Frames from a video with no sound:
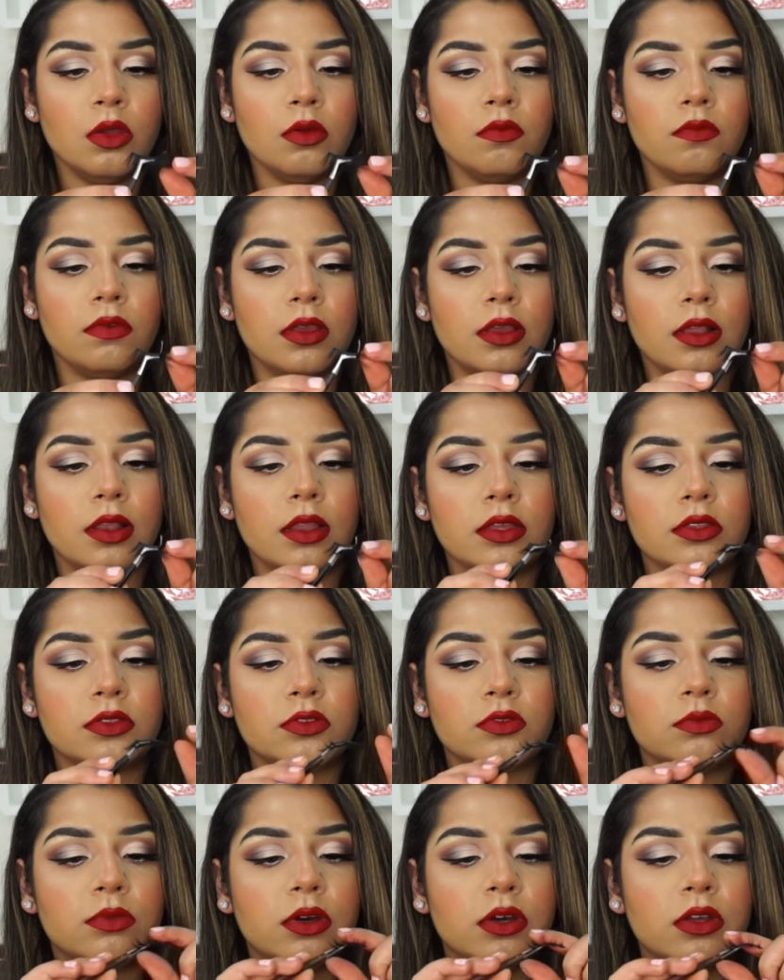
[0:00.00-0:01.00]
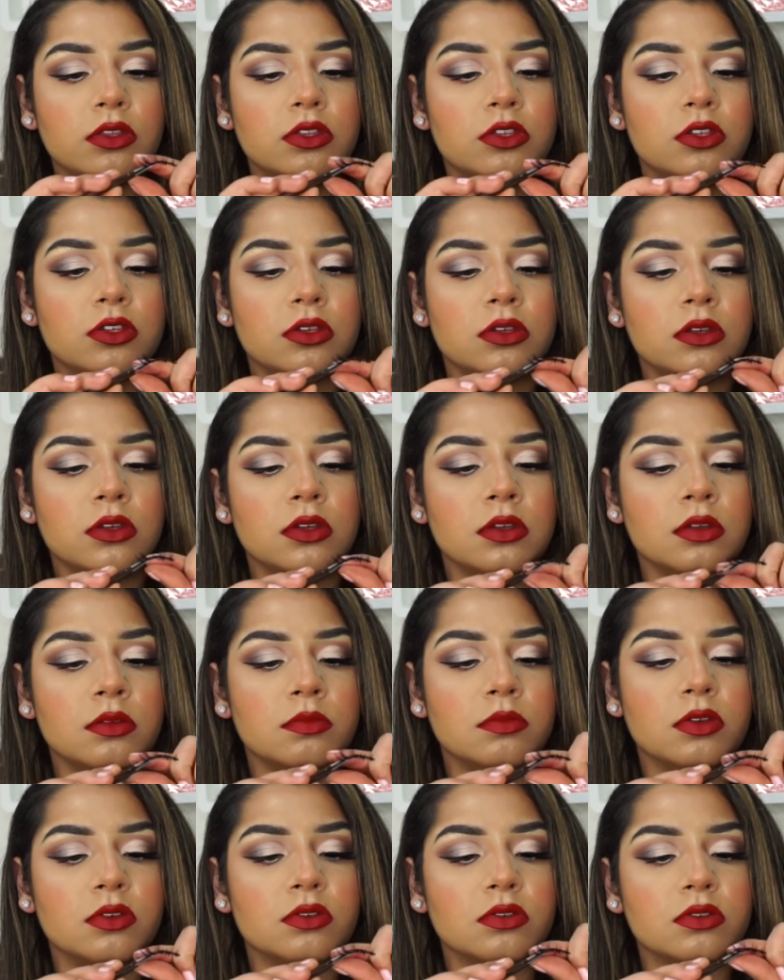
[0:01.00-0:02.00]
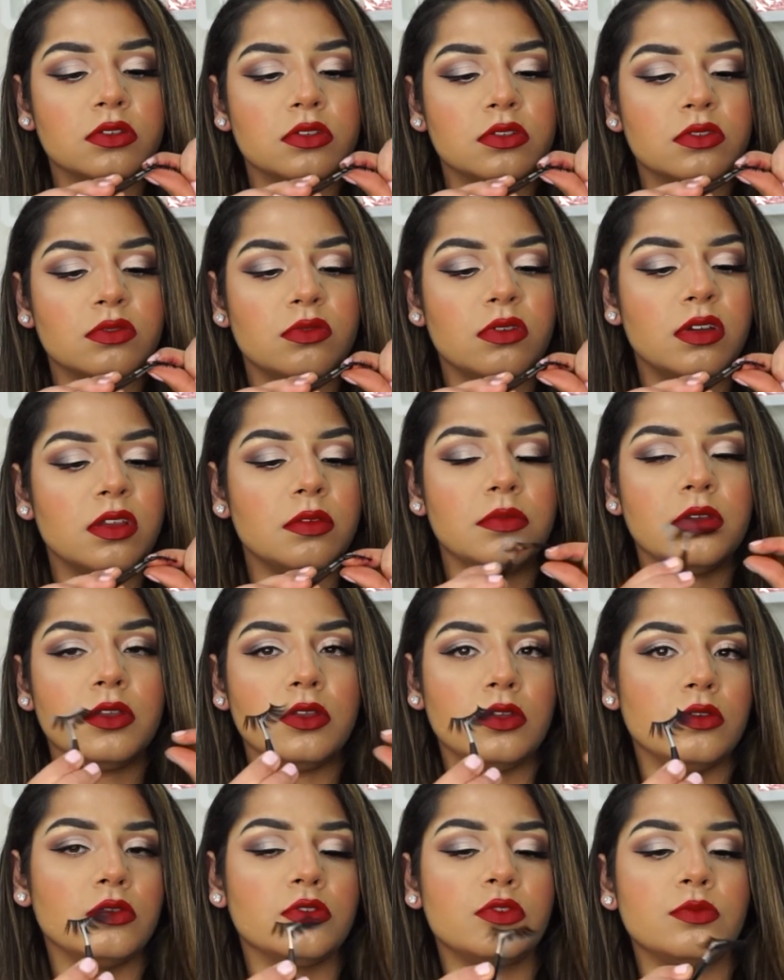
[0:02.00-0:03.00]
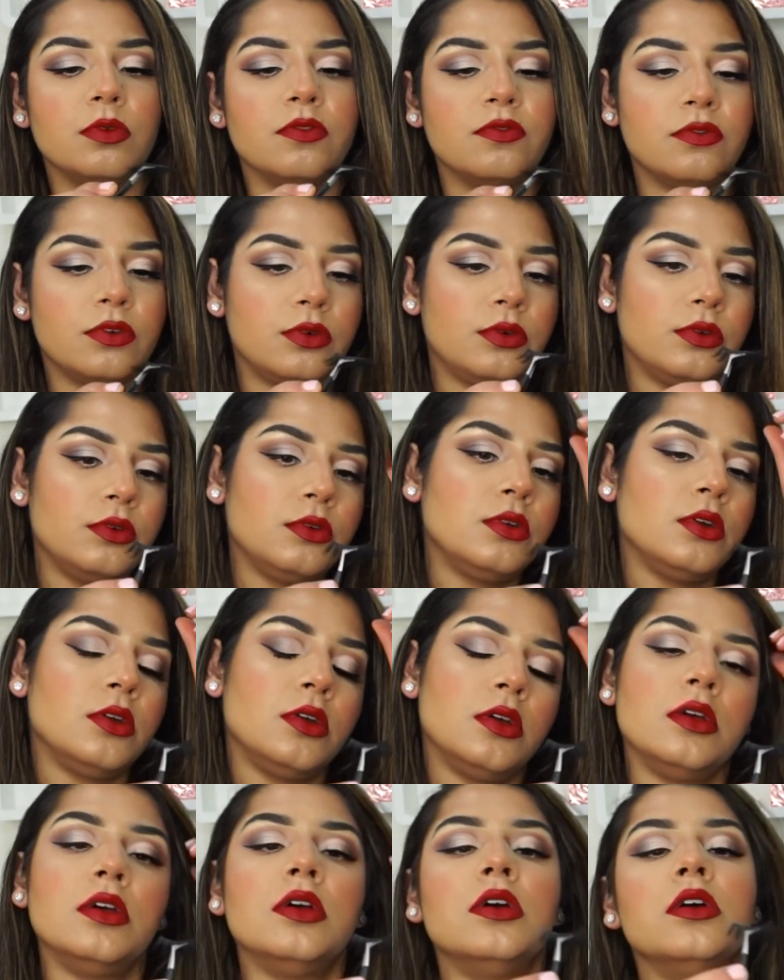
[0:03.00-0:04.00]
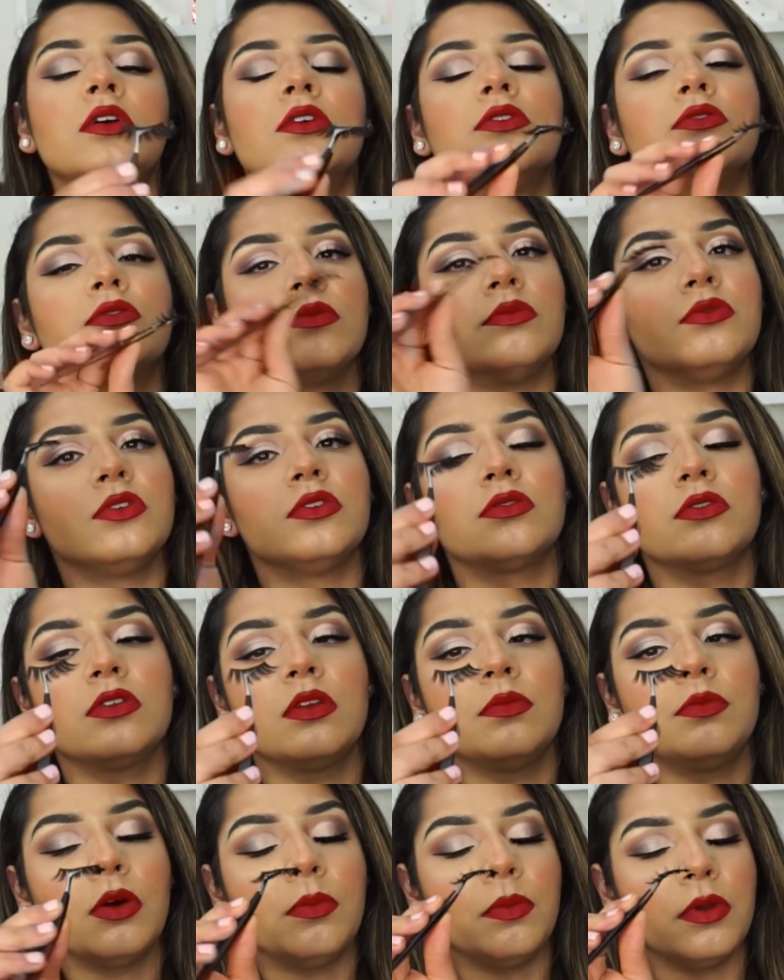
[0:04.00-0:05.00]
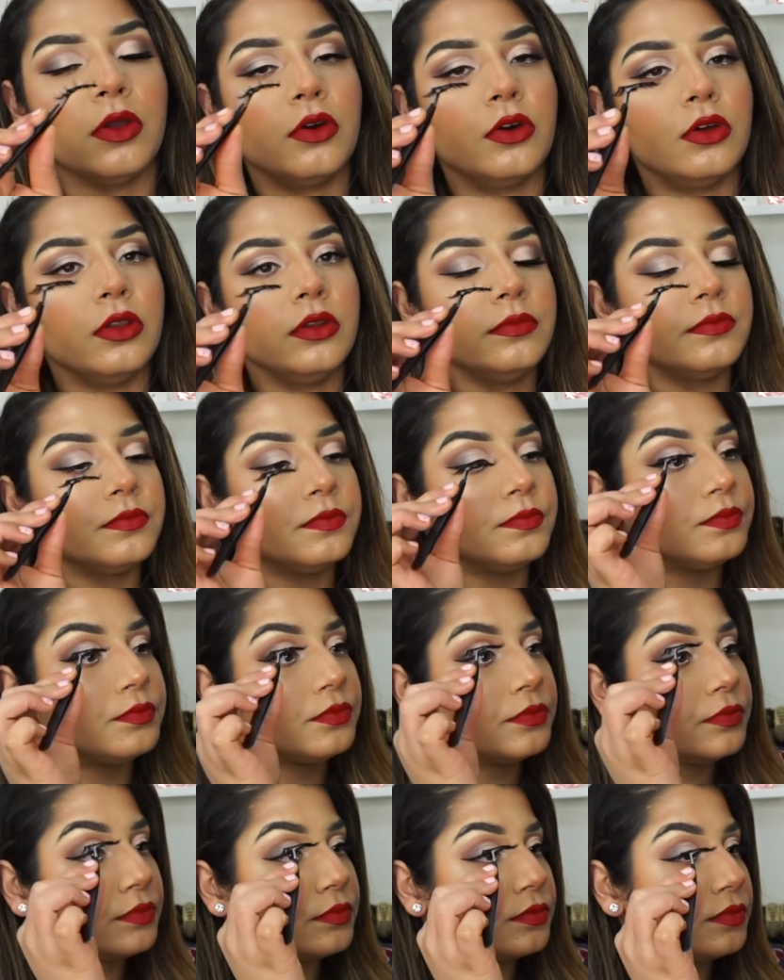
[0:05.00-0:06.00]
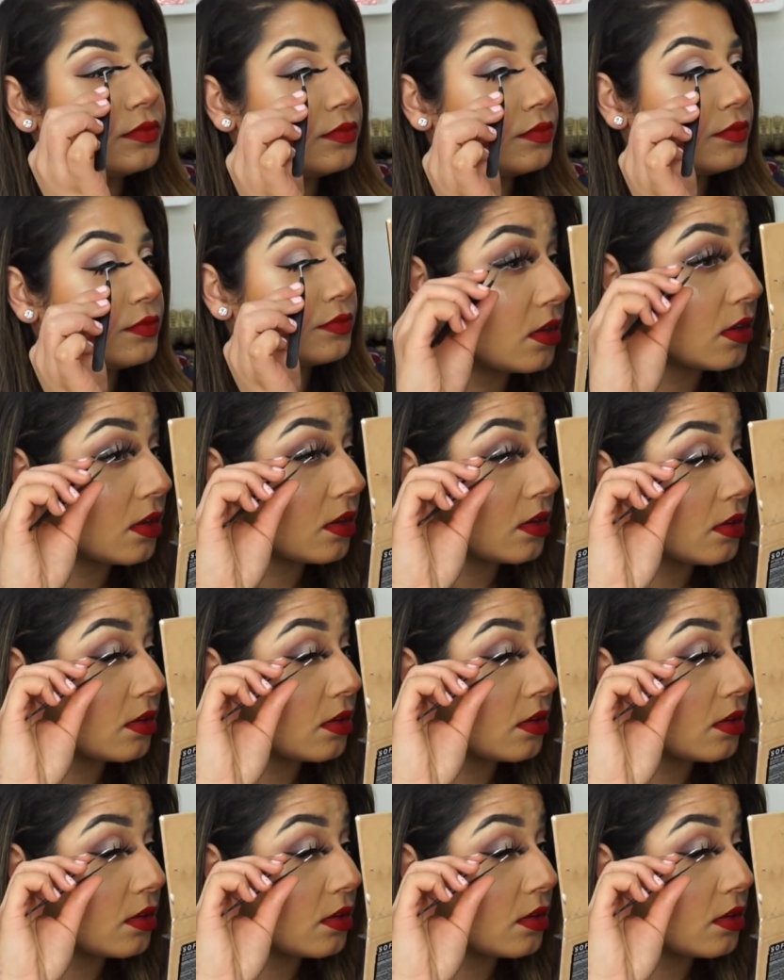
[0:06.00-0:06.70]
wiggle it too much because it's already been used before. So I'm just gonna pop it on. Okay,